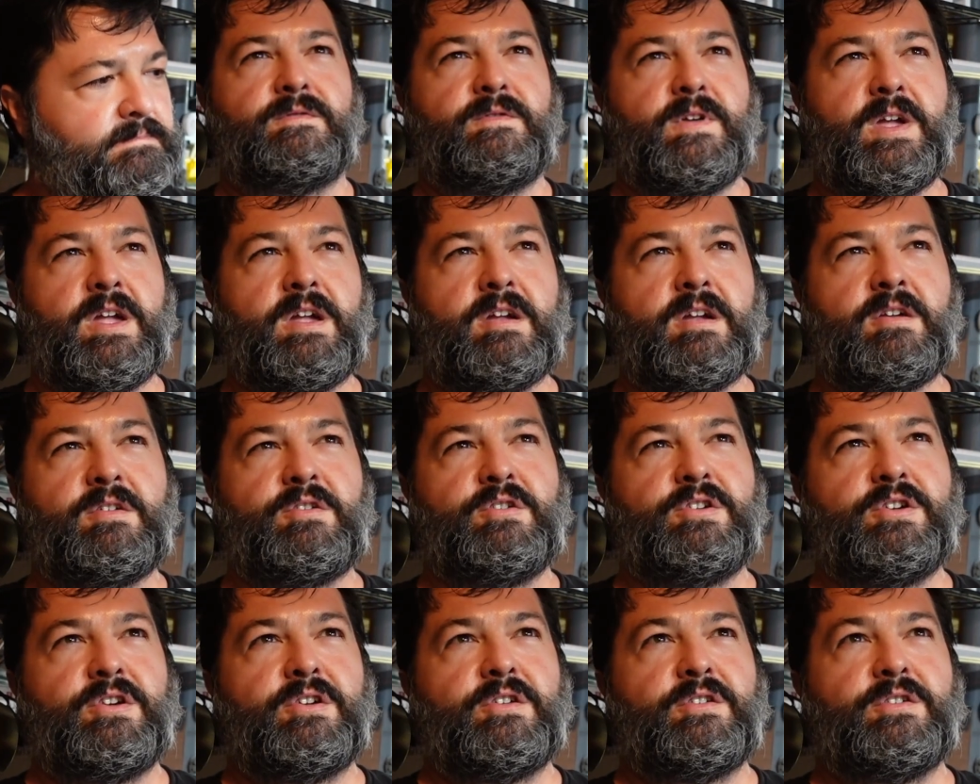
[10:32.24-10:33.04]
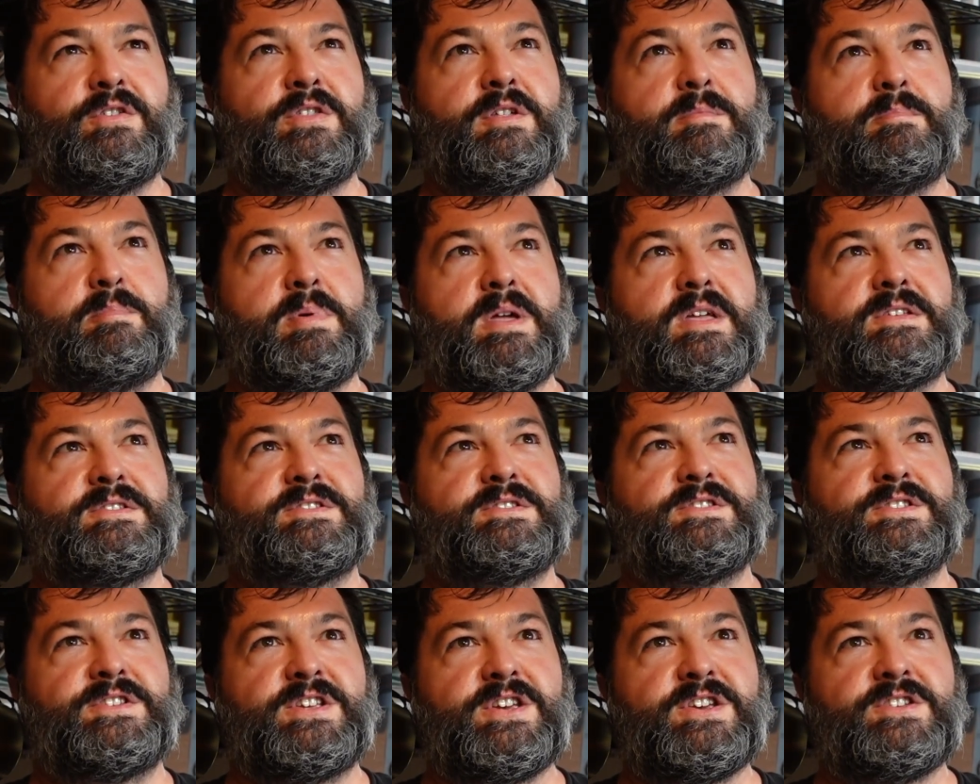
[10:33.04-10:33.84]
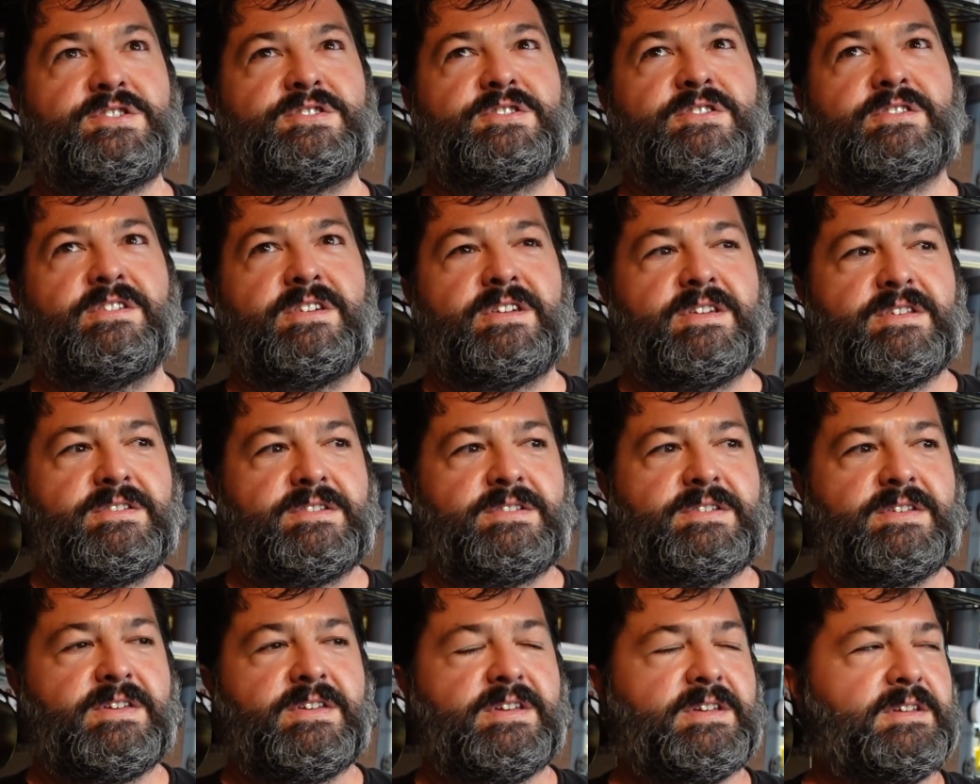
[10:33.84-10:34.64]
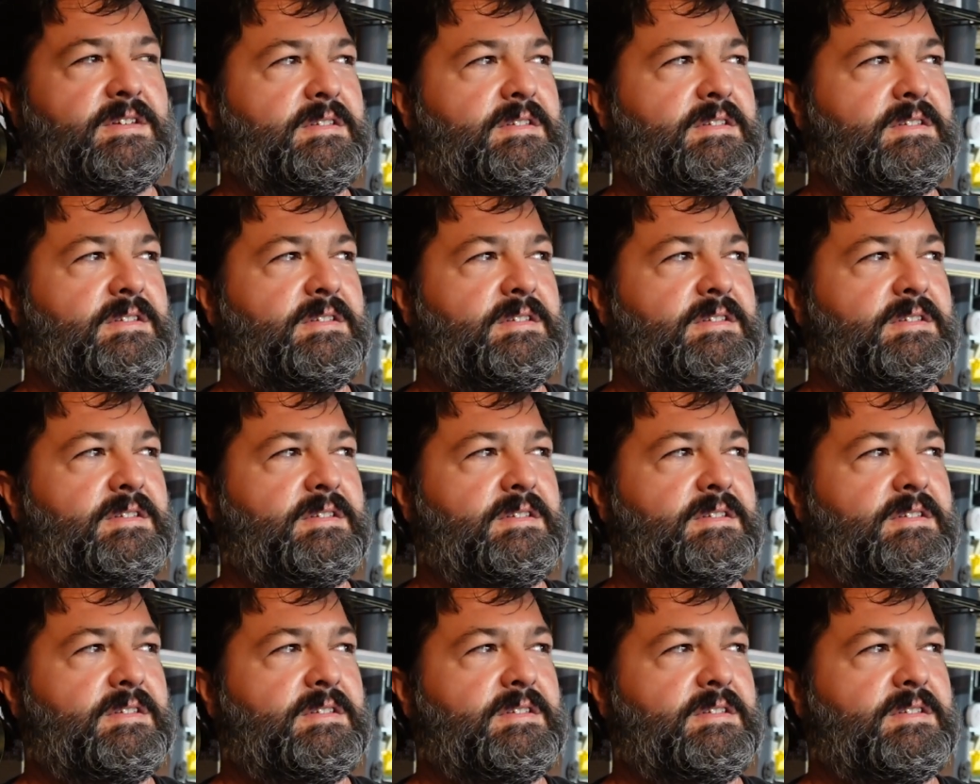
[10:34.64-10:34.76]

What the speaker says: Failure, the best teacher is.